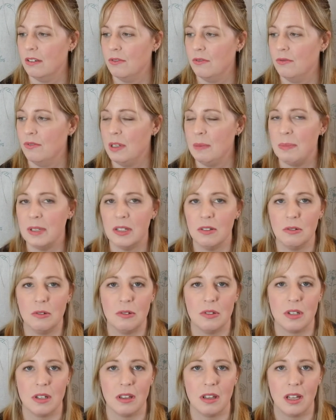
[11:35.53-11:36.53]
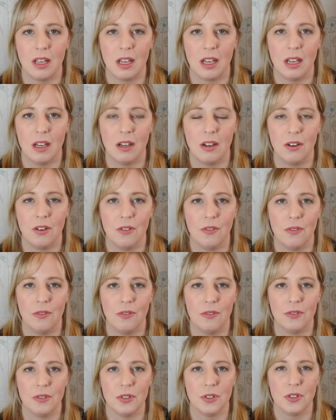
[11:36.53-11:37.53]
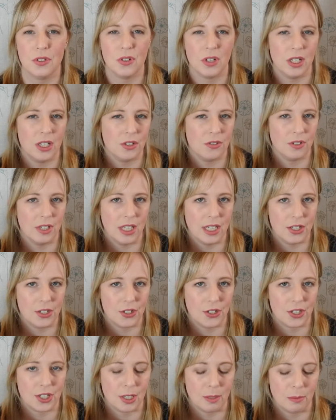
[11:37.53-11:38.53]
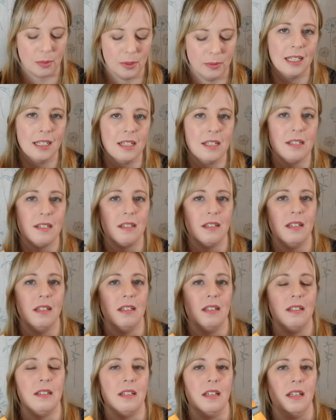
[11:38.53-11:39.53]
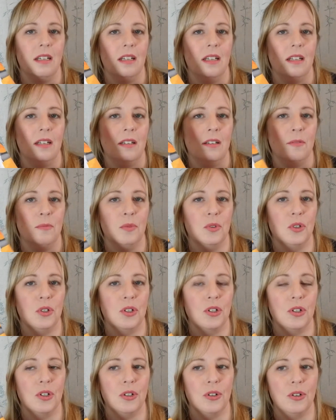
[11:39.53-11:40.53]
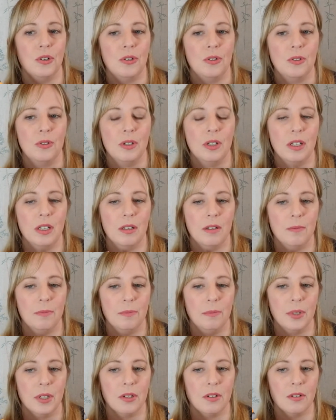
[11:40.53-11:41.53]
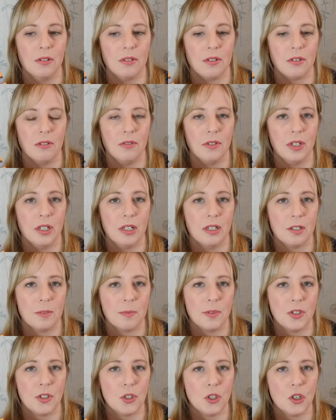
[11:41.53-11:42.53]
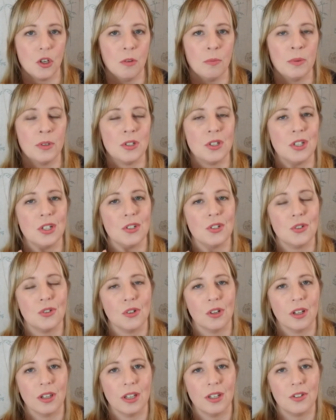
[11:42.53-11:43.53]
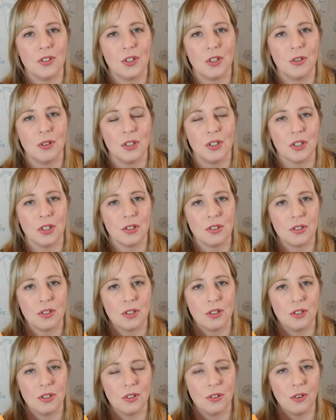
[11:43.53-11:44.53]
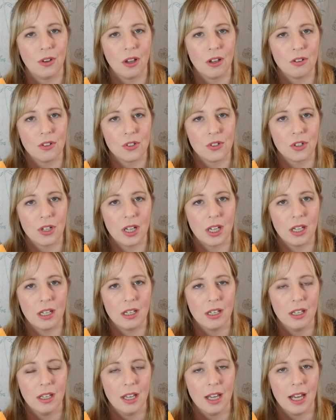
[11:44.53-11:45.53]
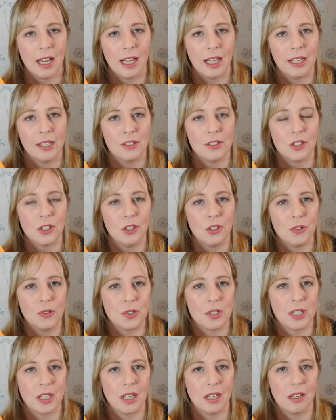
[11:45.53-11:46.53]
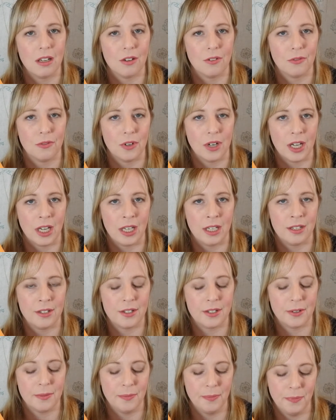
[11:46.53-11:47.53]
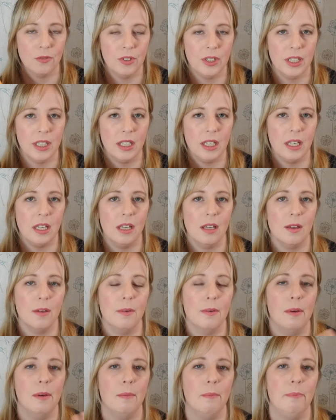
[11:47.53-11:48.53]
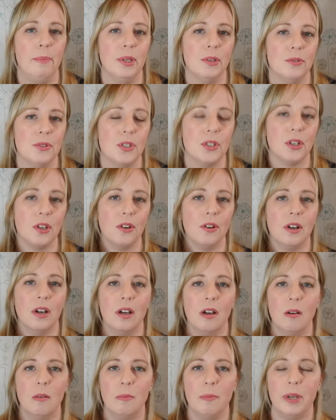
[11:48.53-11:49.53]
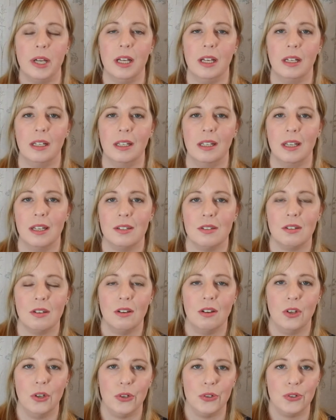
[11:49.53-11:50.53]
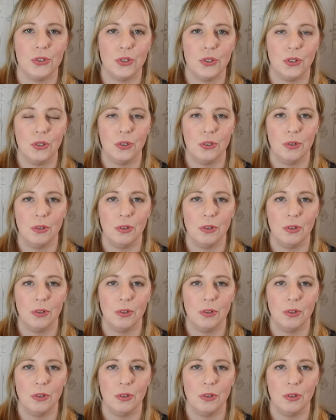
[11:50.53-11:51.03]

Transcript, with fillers: rebuild their strange relationship. Alice is in Morocco because of her husband's job, but she is struggling to adjust to the new country. And Lucy, her friend, really builds her up and gets her to